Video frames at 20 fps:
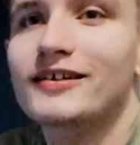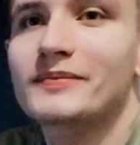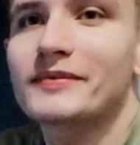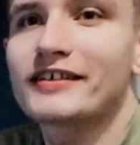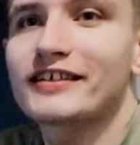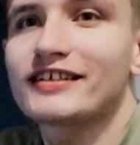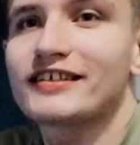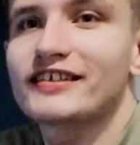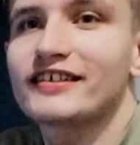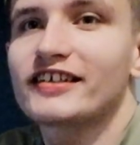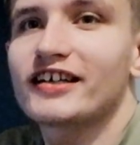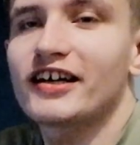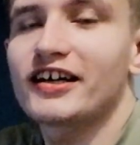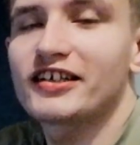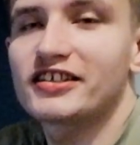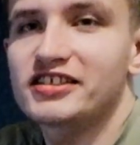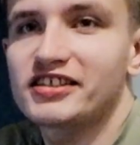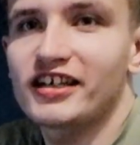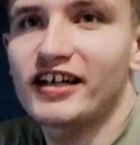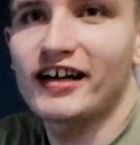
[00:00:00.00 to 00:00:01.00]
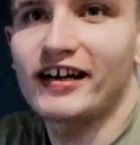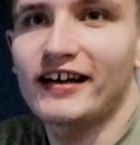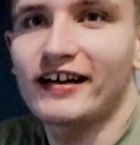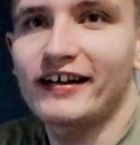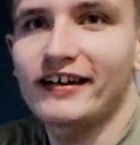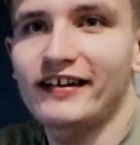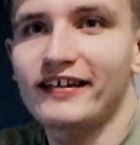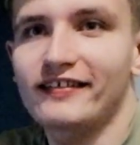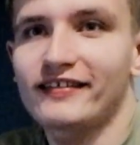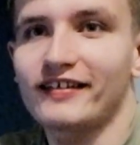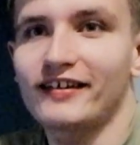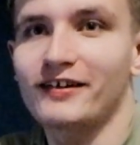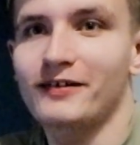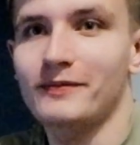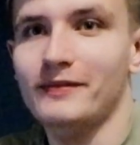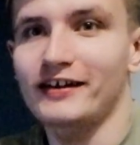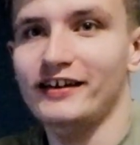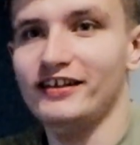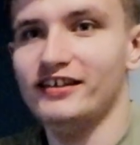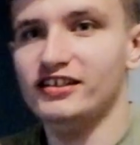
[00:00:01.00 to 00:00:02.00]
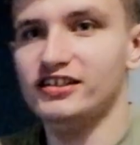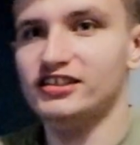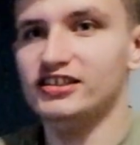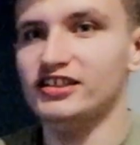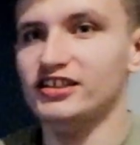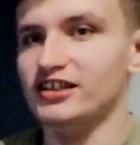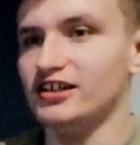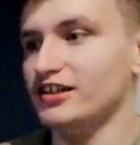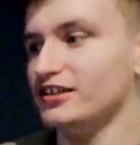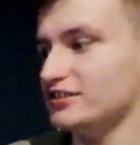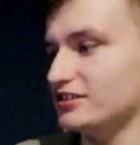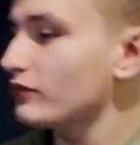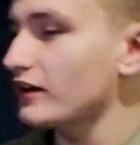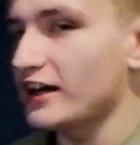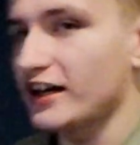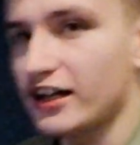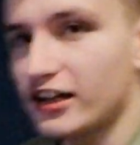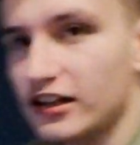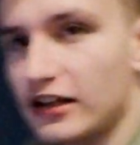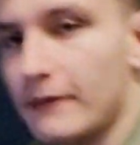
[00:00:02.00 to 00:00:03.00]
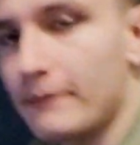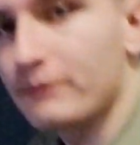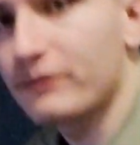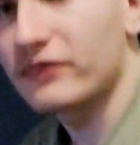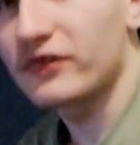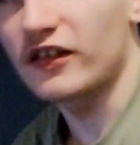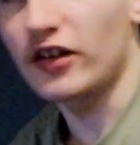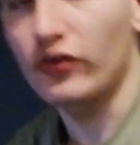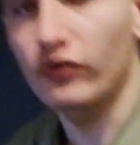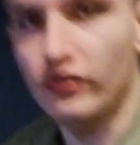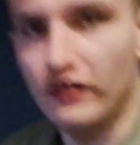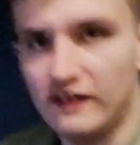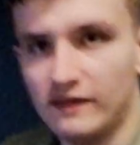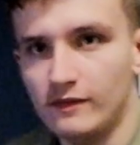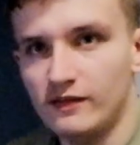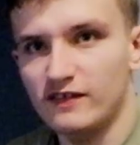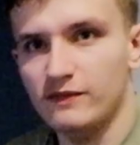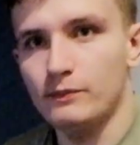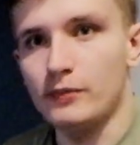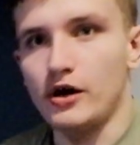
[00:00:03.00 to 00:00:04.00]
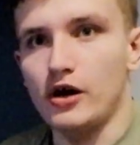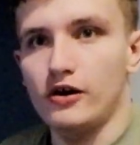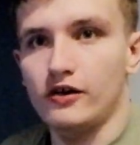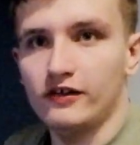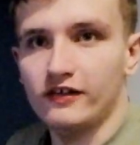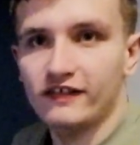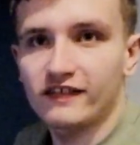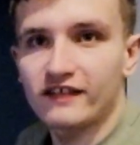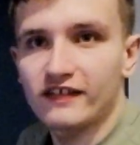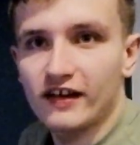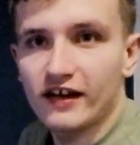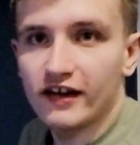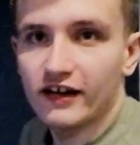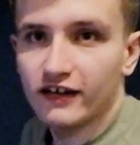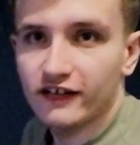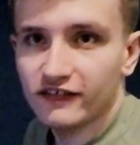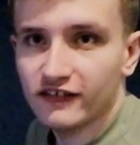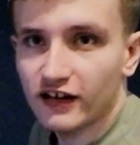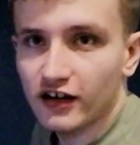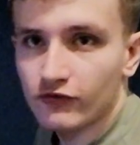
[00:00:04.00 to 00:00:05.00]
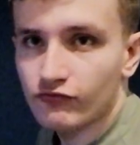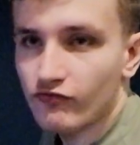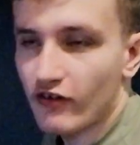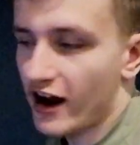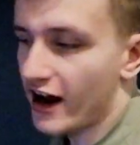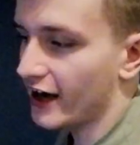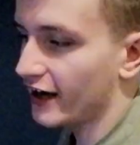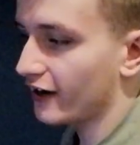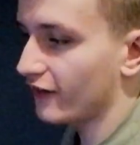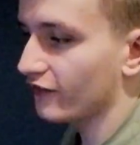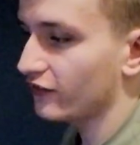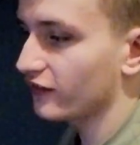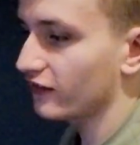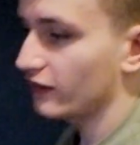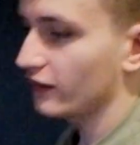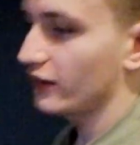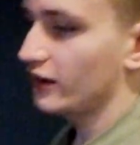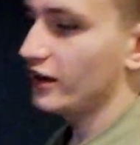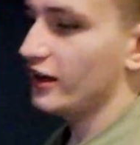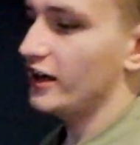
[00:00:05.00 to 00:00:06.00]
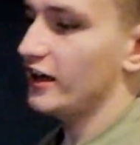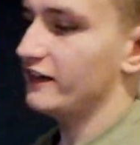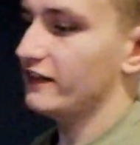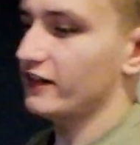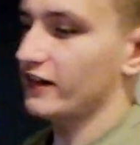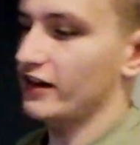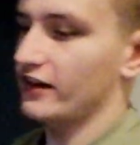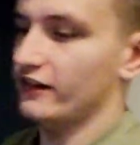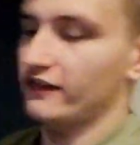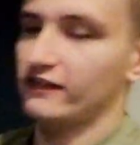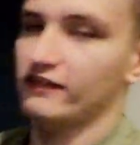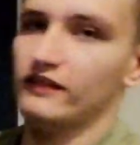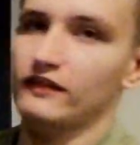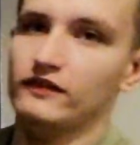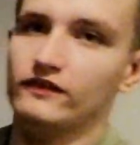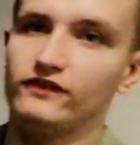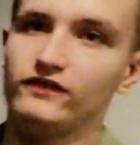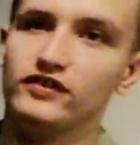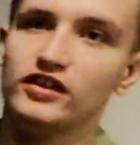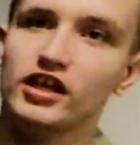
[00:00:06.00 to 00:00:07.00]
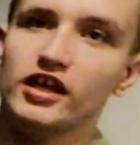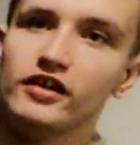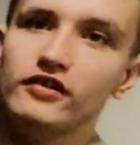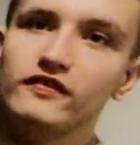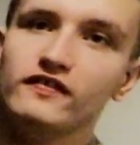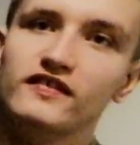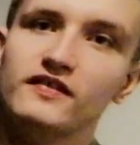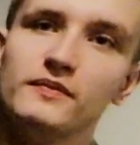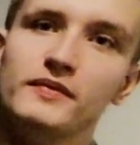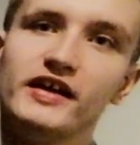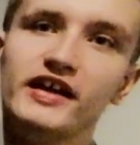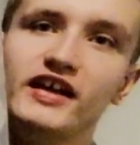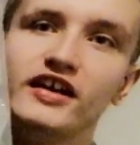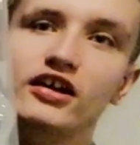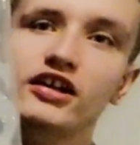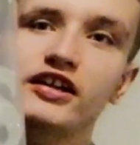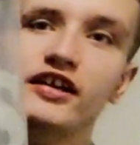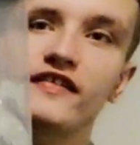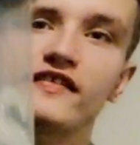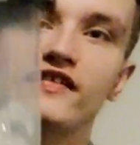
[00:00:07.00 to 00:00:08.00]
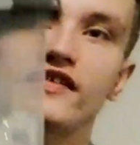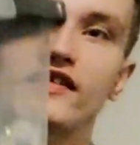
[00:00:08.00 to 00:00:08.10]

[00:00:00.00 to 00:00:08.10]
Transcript: Oh my god, you guys! Oh my god! Well, the Christmas box has arrived. It has flown to me and it